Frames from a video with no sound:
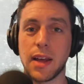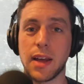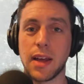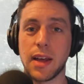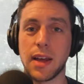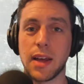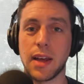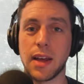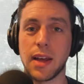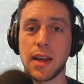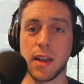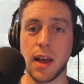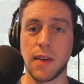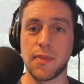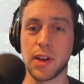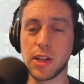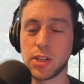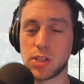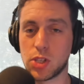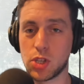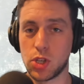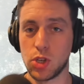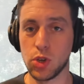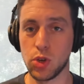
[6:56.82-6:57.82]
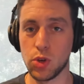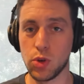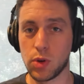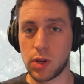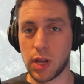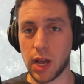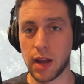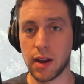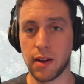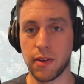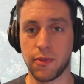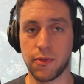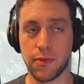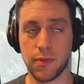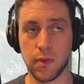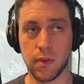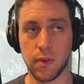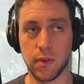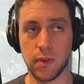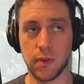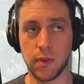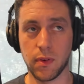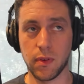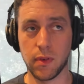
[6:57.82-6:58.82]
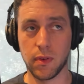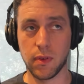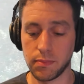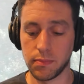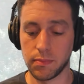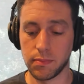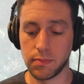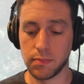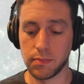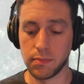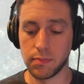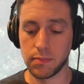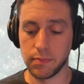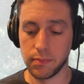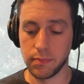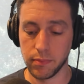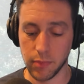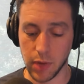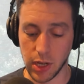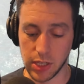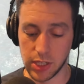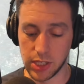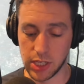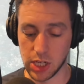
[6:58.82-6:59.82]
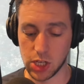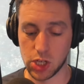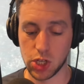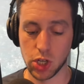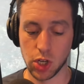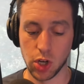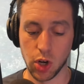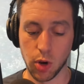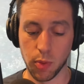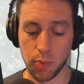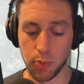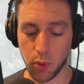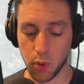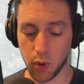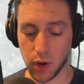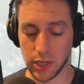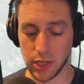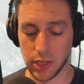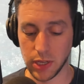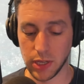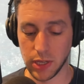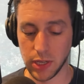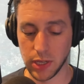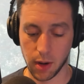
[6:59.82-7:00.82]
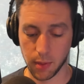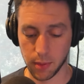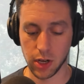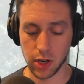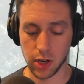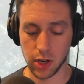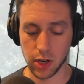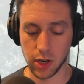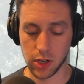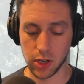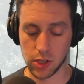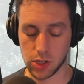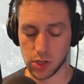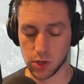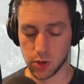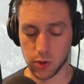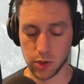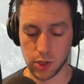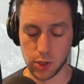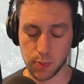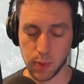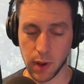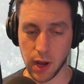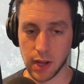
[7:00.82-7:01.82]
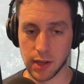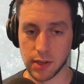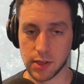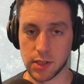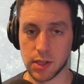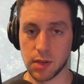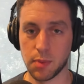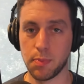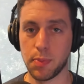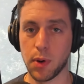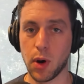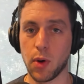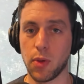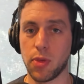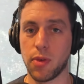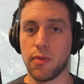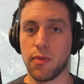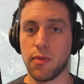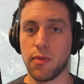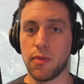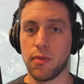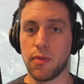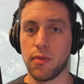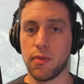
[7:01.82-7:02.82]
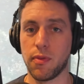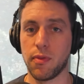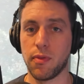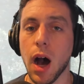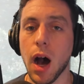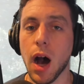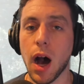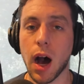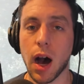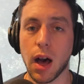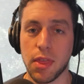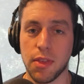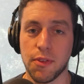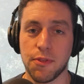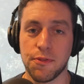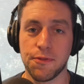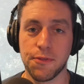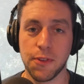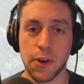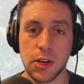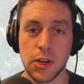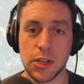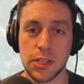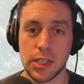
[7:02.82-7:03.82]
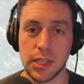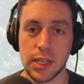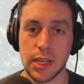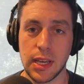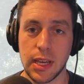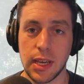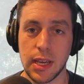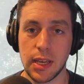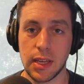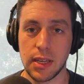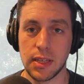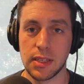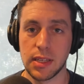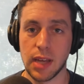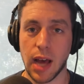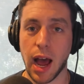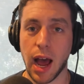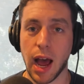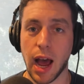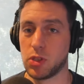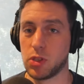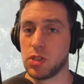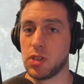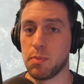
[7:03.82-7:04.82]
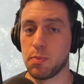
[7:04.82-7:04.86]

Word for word: I've got I've got two kind of uh, additional points here, and I'm curious your response to both of them. Uh, the first is I was